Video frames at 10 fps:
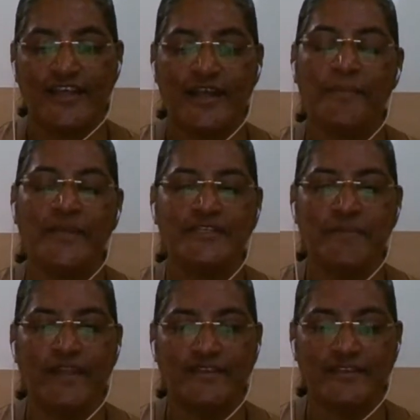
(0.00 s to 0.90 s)

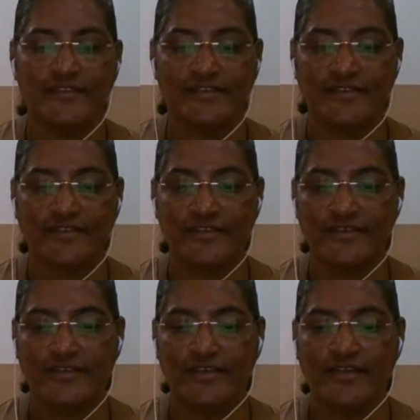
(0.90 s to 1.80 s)
commitment.
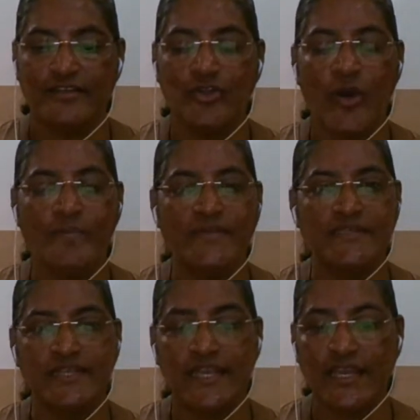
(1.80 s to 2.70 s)
Thomas
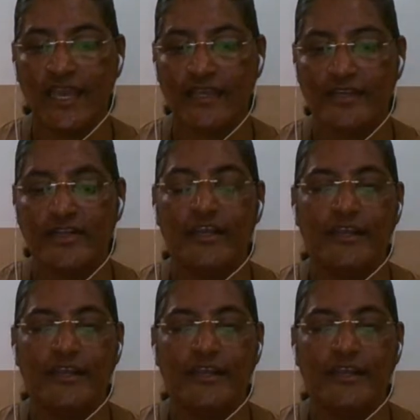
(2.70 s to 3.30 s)
D. K.